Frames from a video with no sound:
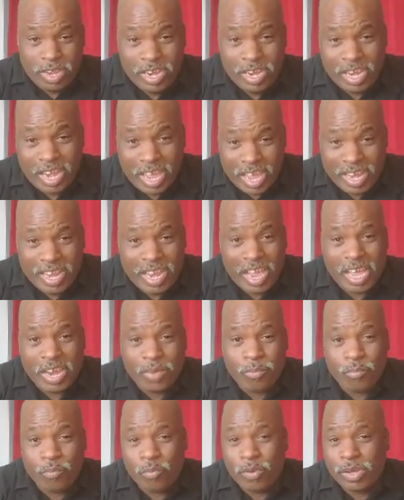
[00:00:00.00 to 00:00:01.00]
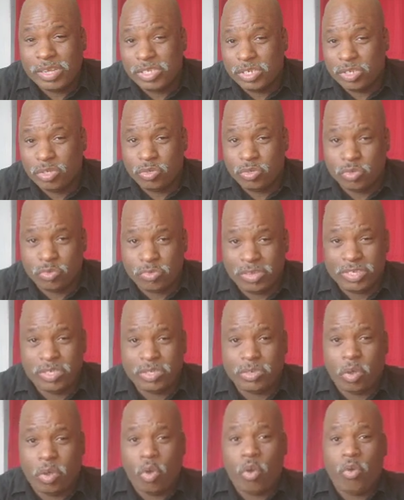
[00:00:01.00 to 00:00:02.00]
$29 once you
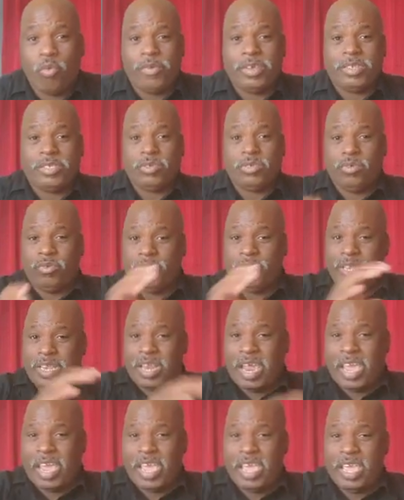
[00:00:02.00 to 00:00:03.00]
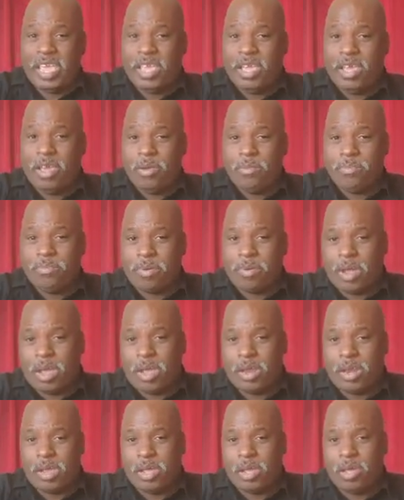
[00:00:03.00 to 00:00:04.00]
switch over to their
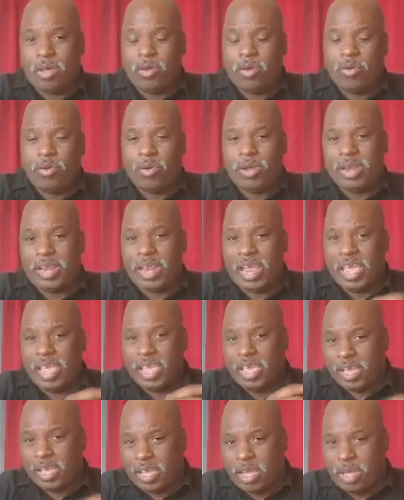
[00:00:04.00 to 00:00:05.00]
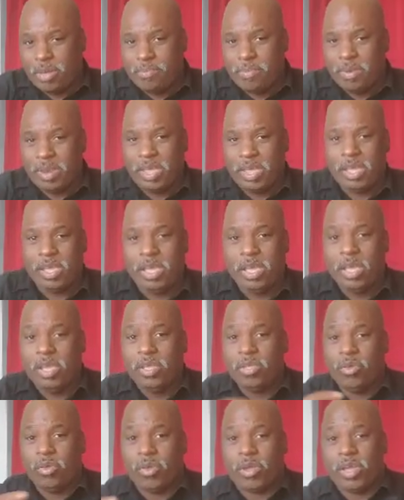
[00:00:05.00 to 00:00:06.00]
product or their company,
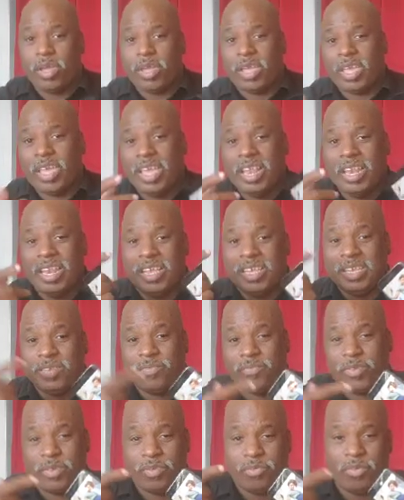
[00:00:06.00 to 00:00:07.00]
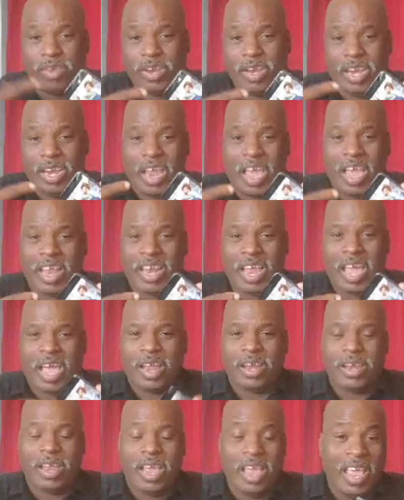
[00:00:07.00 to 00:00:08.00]
you could get this for
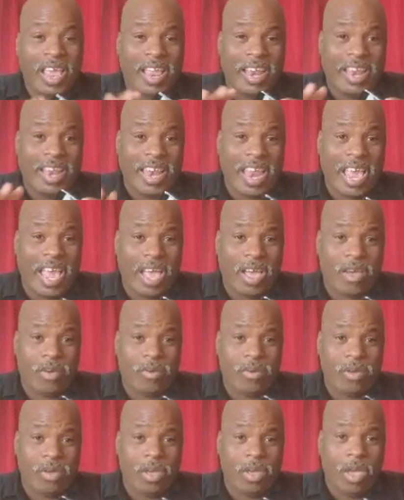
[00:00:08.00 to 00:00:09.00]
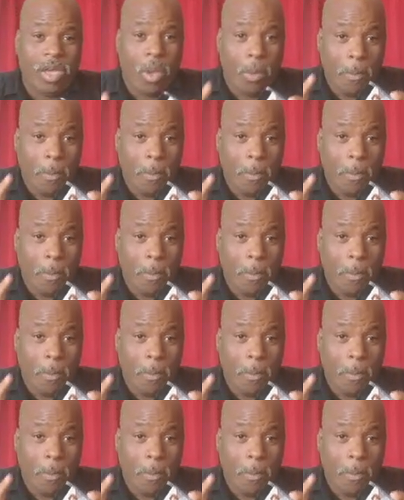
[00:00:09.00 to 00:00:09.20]
$29. Now,